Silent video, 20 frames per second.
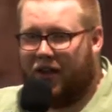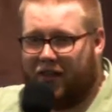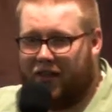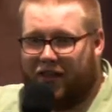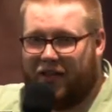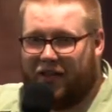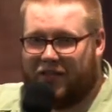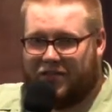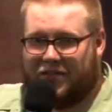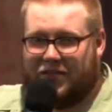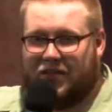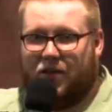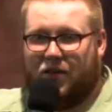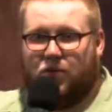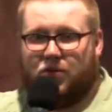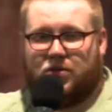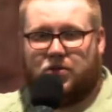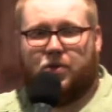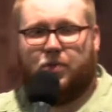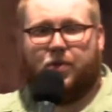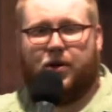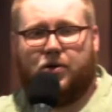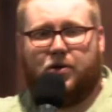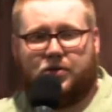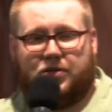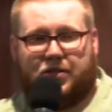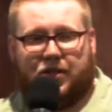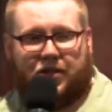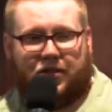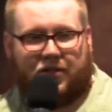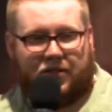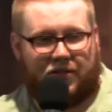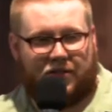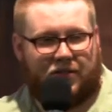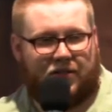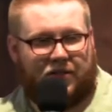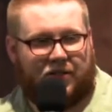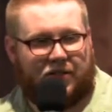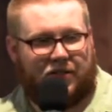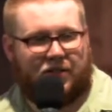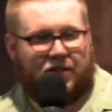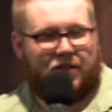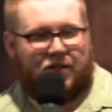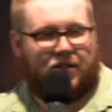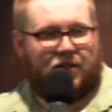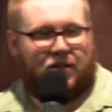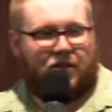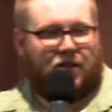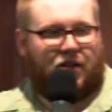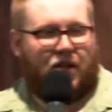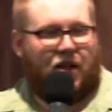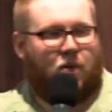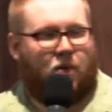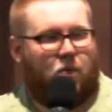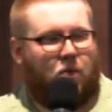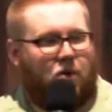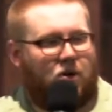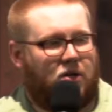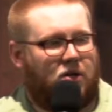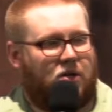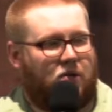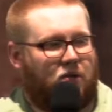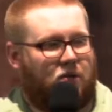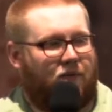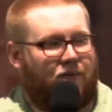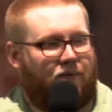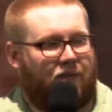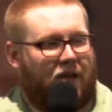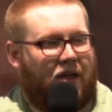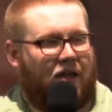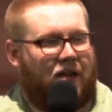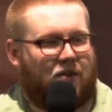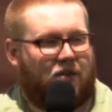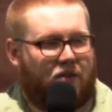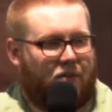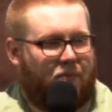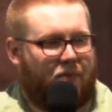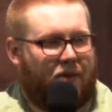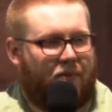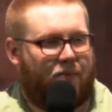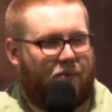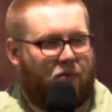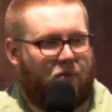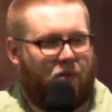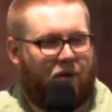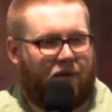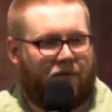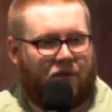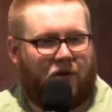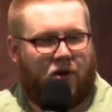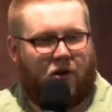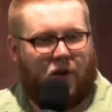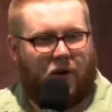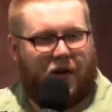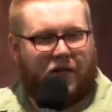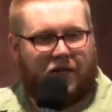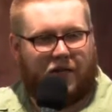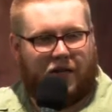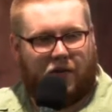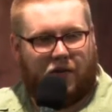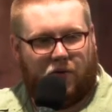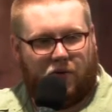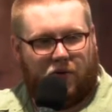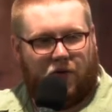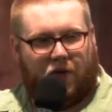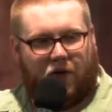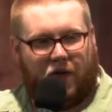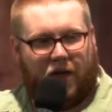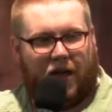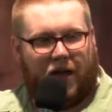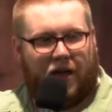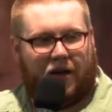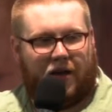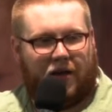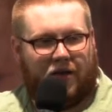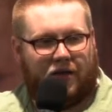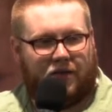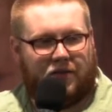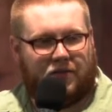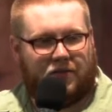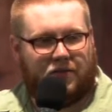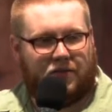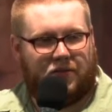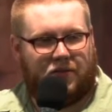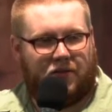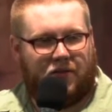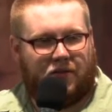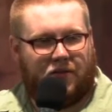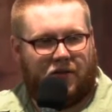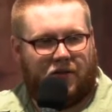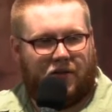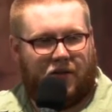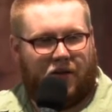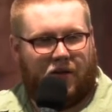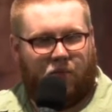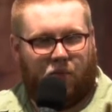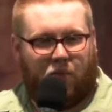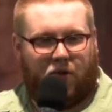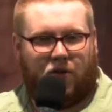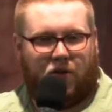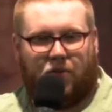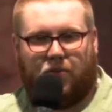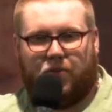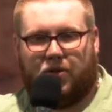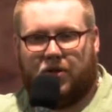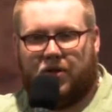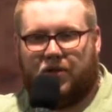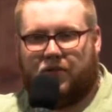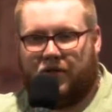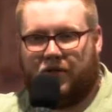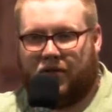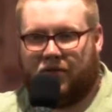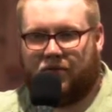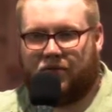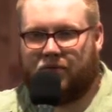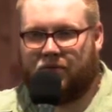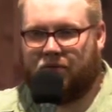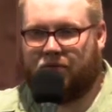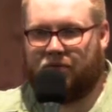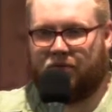And they can see what you're posting. And what are you conveying to the people who have no idea who your God is and what you believe in?